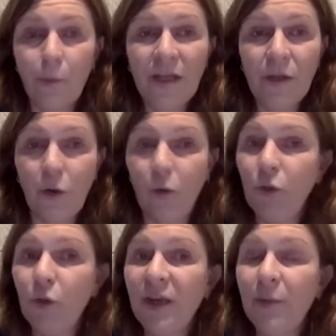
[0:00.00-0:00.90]

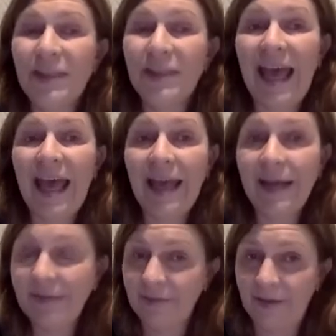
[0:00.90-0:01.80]
window, you can put
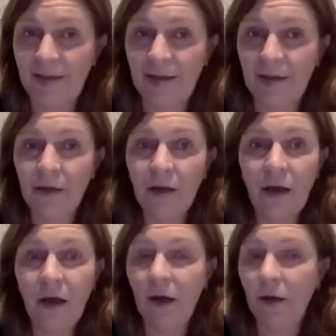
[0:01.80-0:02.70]
anything,
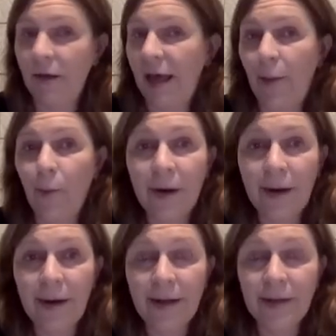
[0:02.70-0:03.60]
uh, a
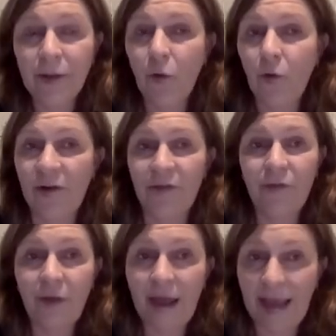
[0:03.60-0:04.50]
word or a
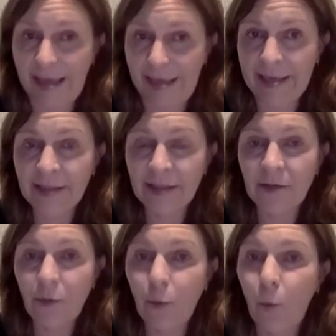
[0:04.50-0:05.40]

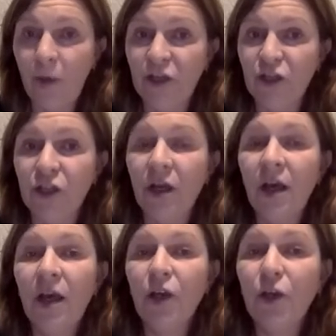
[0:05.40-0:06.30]
phrase, which
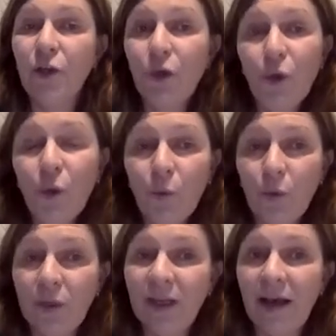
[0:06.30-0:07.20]
you
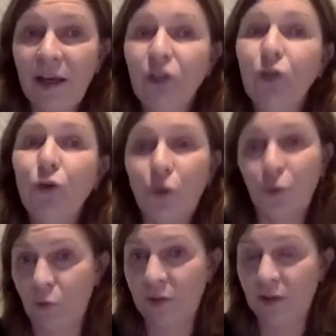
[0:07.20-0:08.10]
would like to
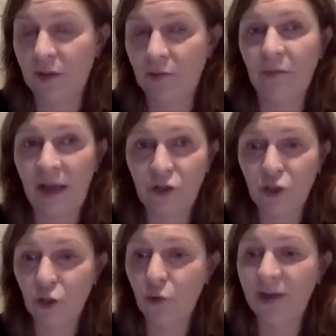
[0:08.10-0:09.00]
use. I will
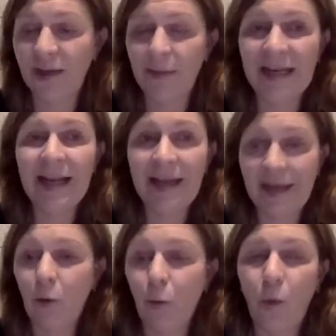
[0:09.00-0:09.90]
show you in a minute,
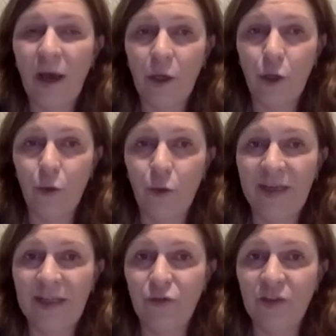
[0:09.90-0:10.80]
like why you would
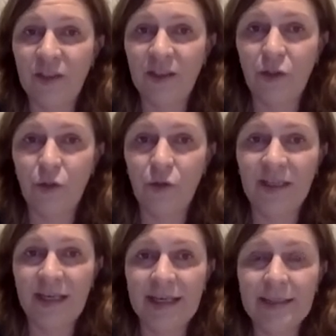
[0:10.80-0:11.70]
be interested in
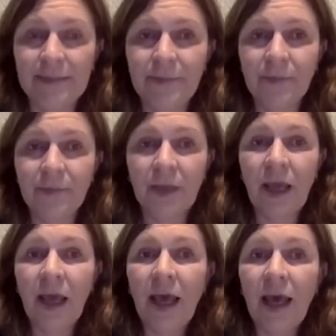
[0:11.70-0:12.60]
using it.
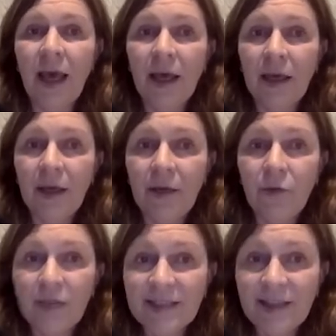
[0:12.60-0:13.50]
For
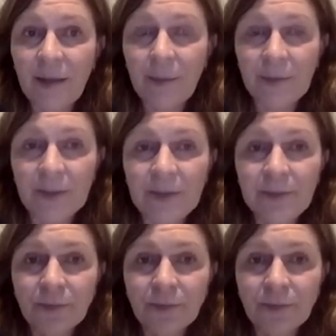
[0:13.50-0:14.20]
example,